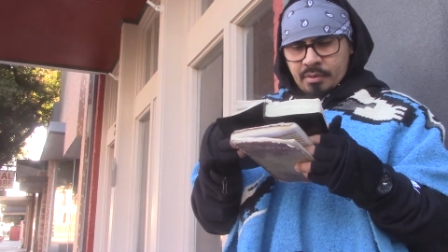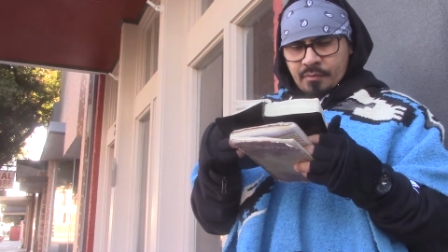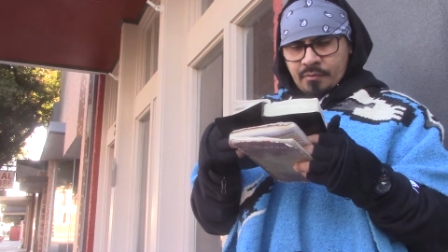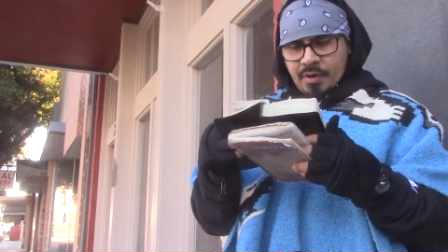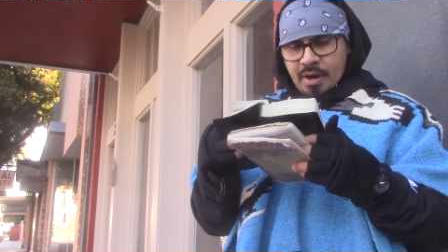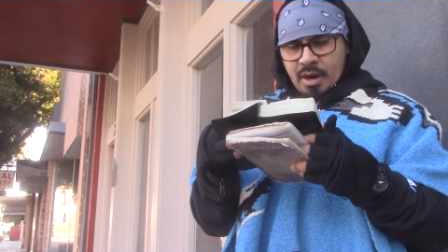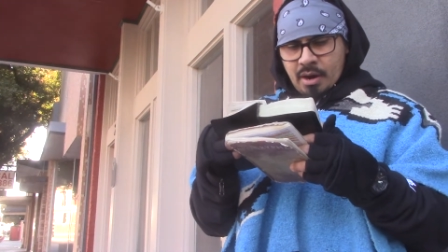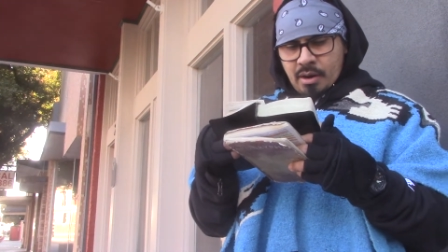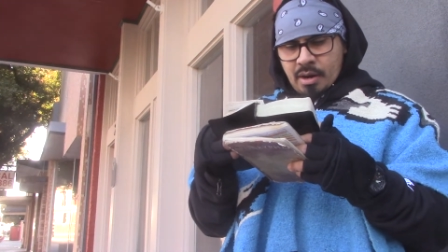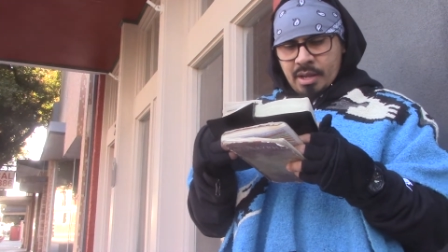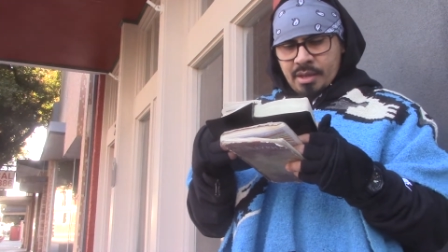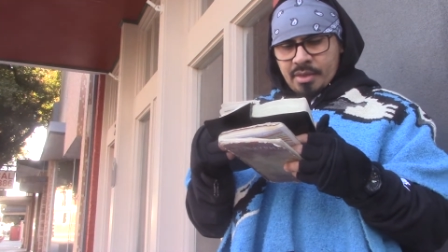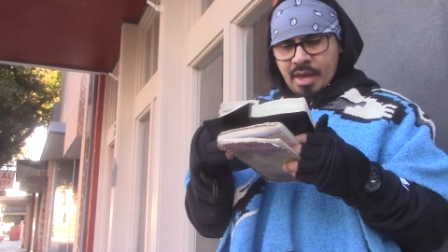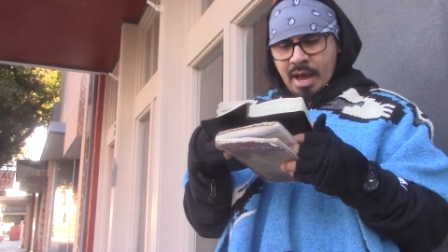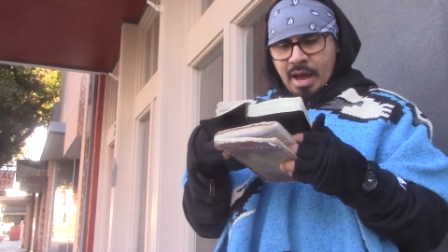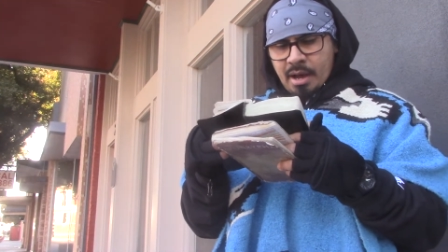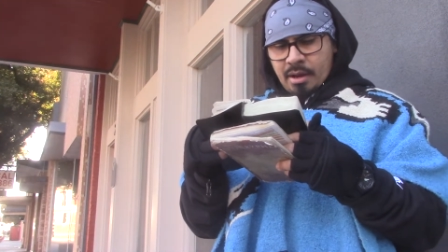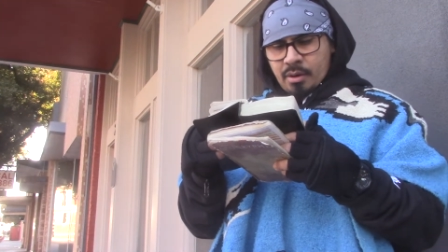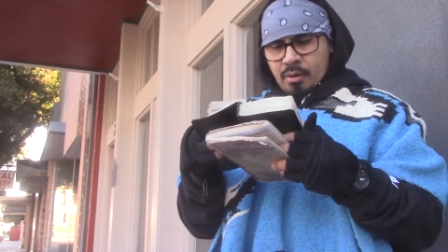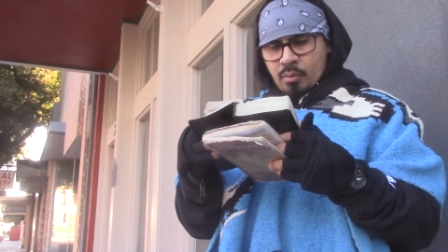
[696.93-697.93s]
Verily
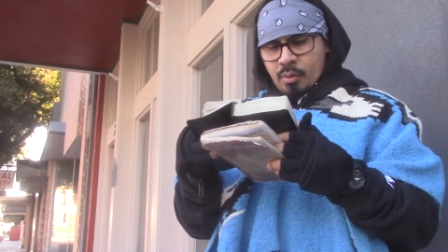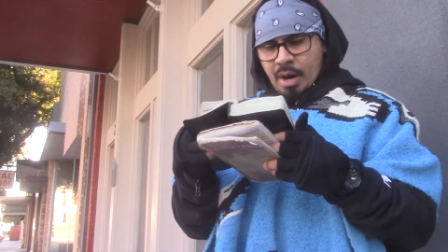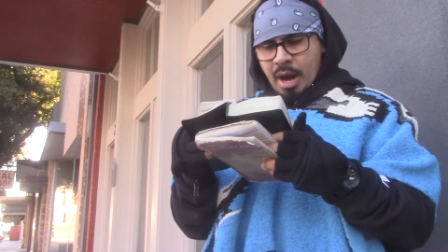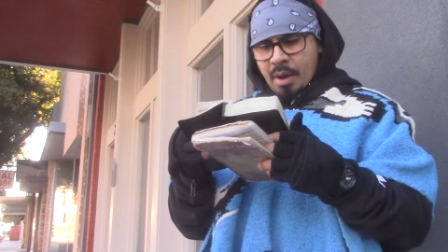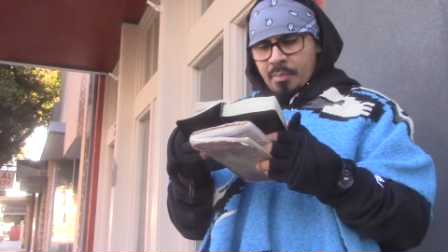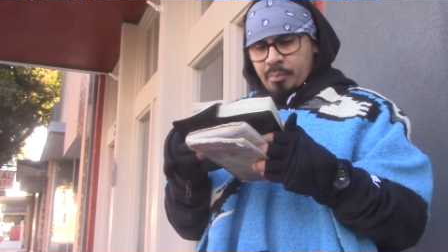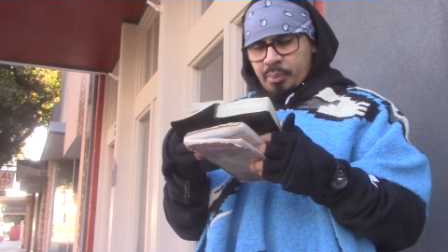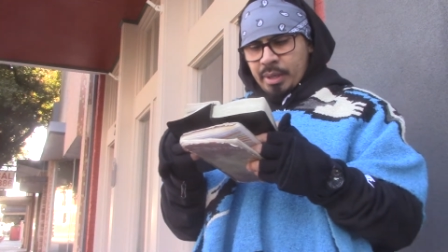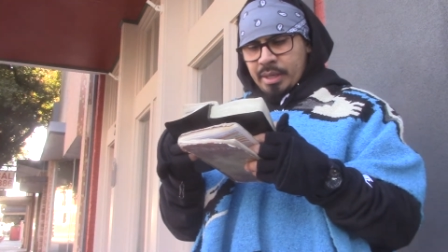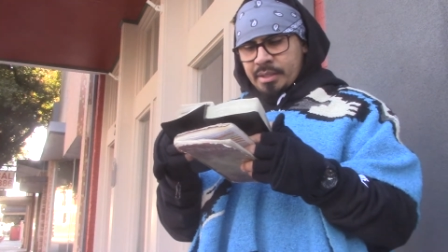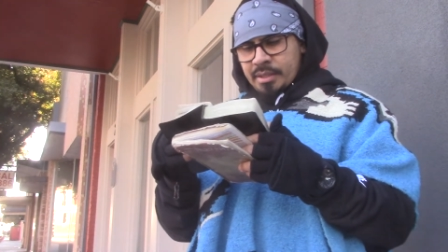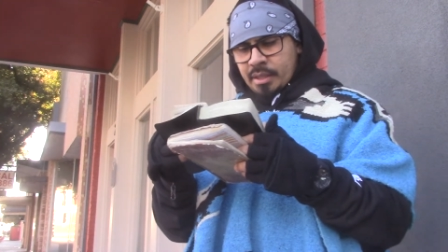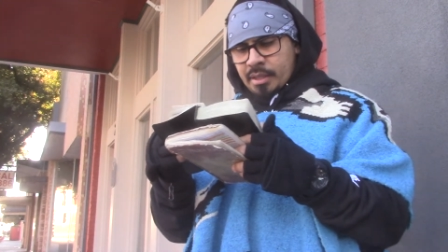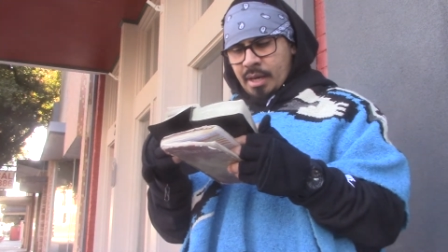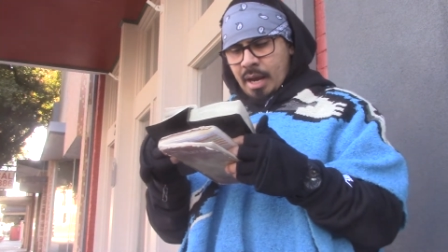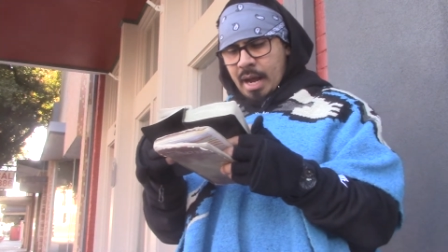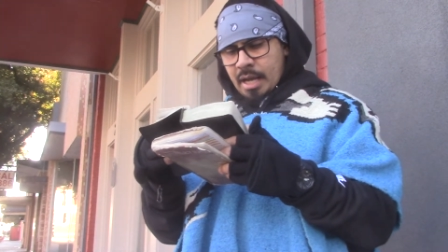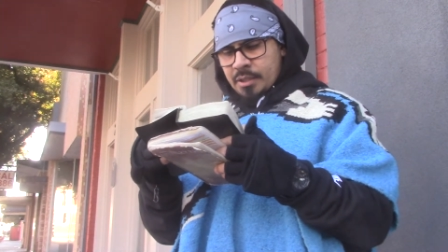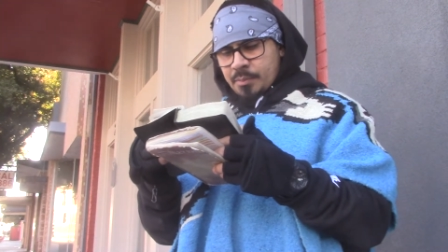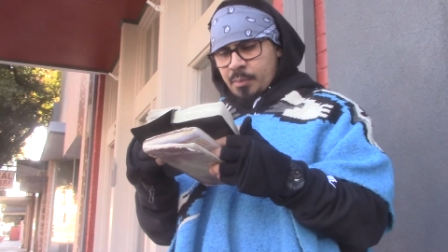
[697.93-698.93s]
that, when I preach the
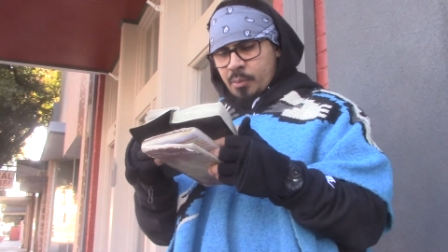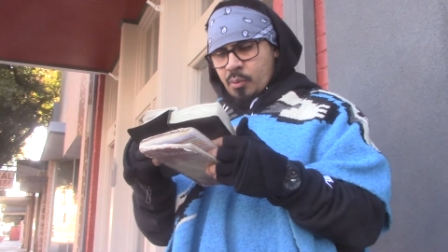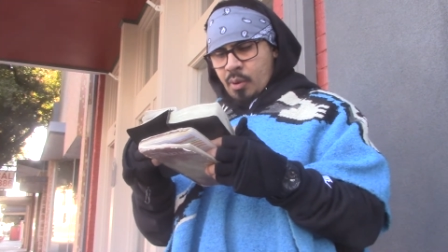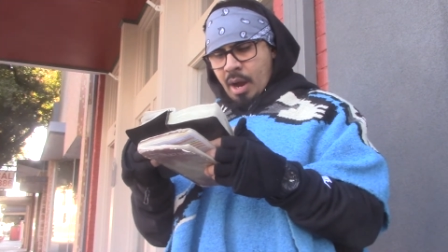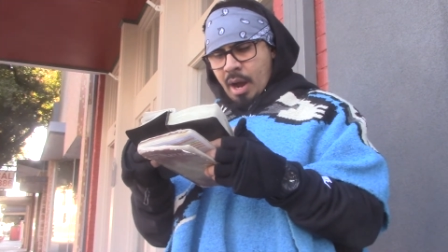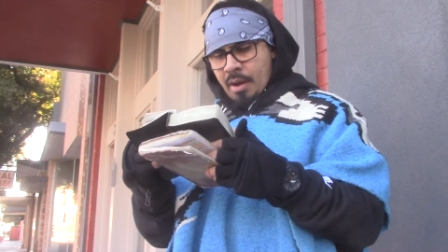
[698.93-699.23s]
gospel,